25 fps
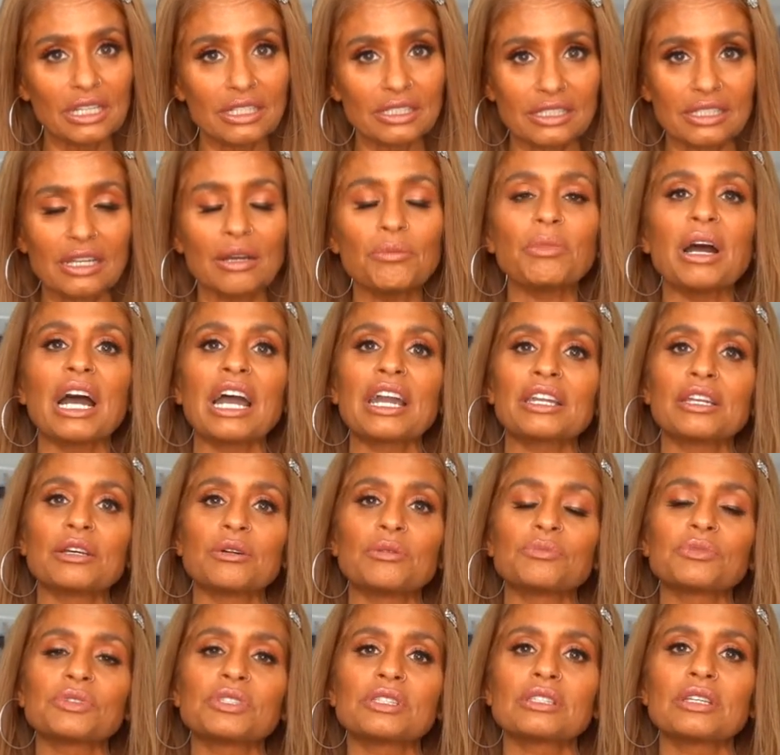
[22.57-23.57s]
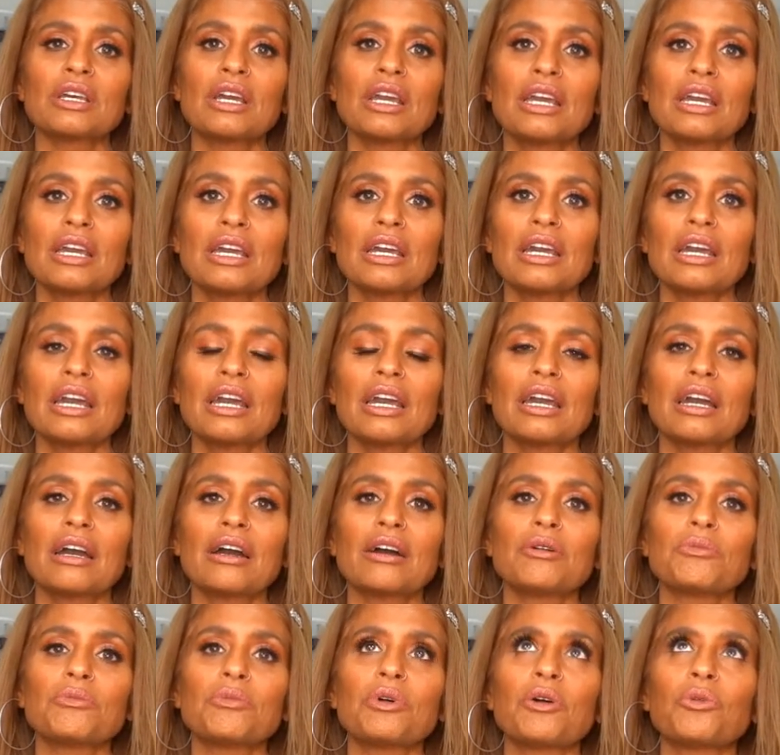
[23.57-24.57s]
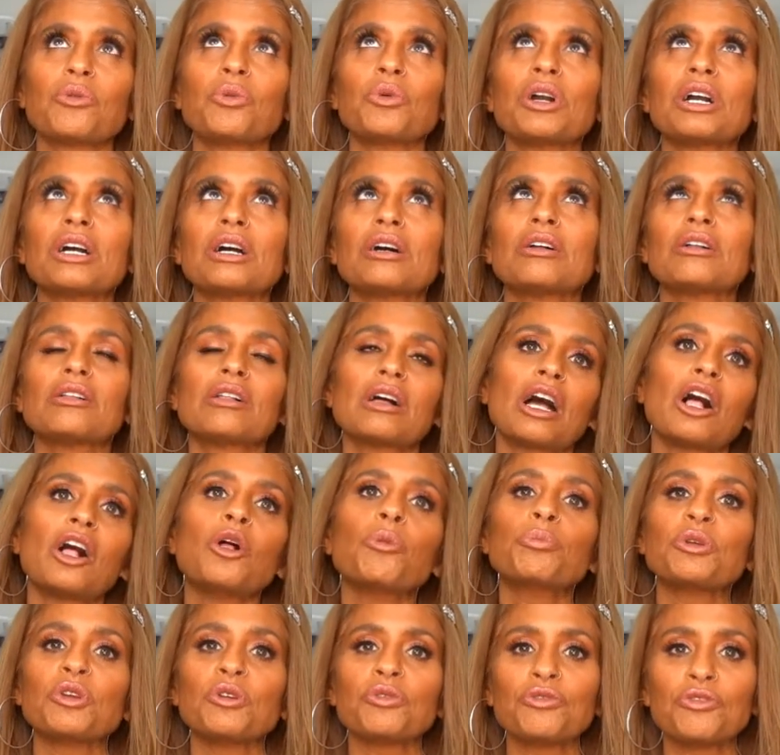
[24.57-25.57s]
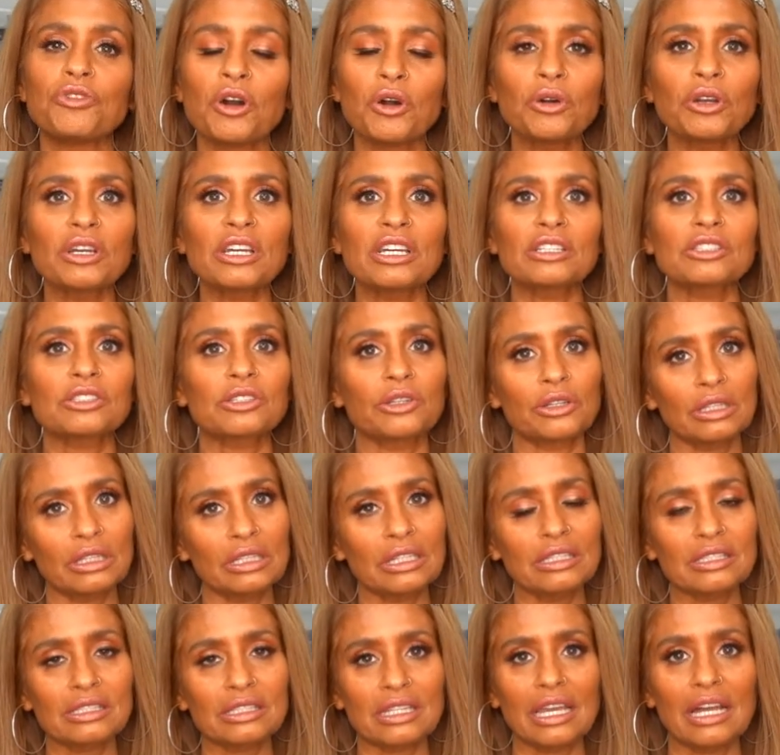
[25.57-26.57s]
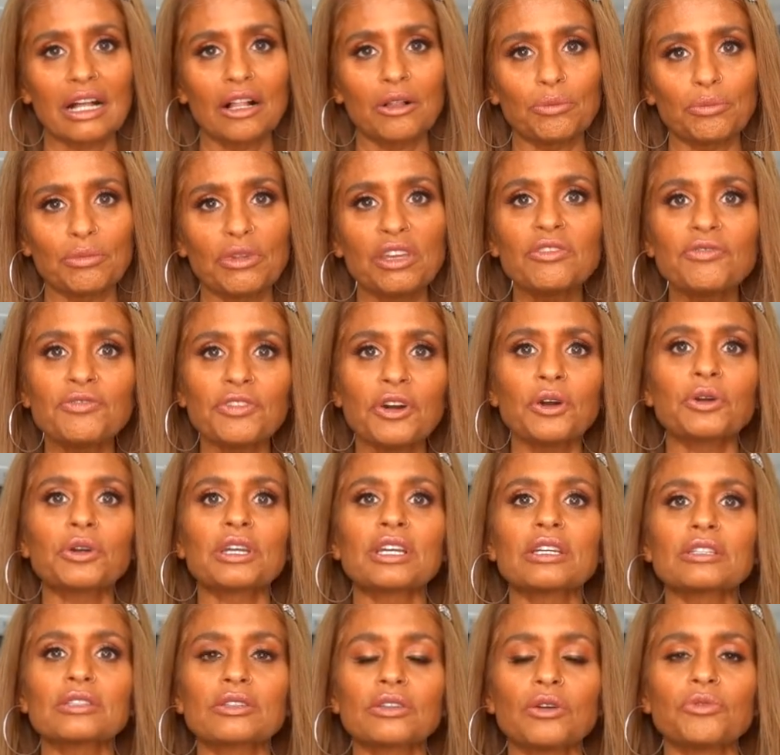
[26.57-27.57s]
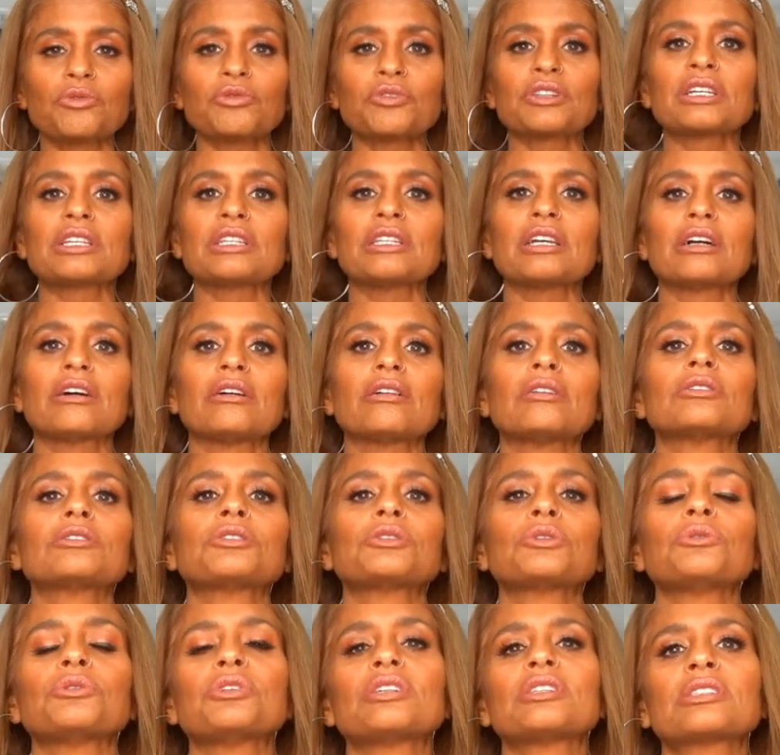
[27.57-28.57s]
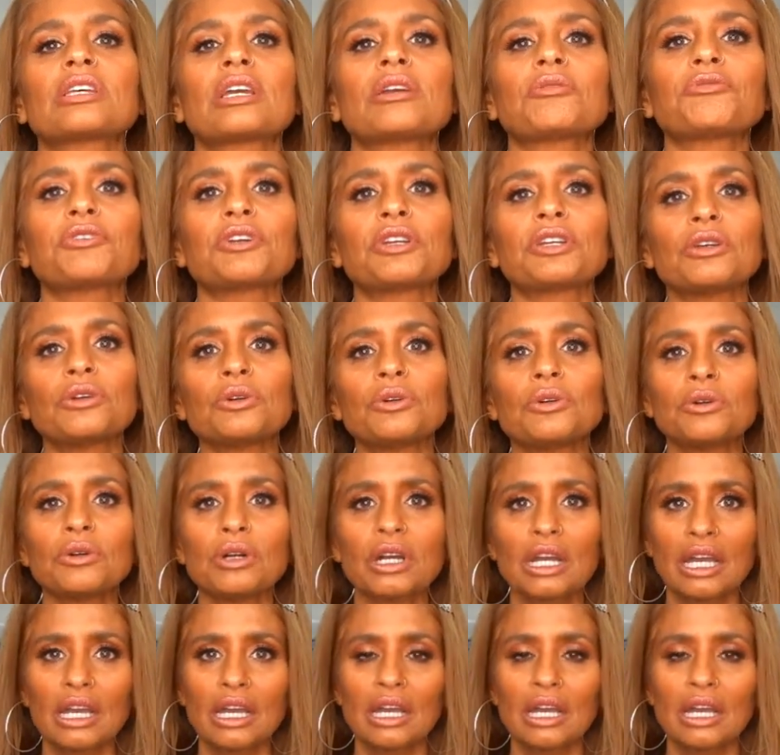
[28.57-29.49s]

Some items will help you focus, or at least they help me focus. Hopefully they'll do the same for you.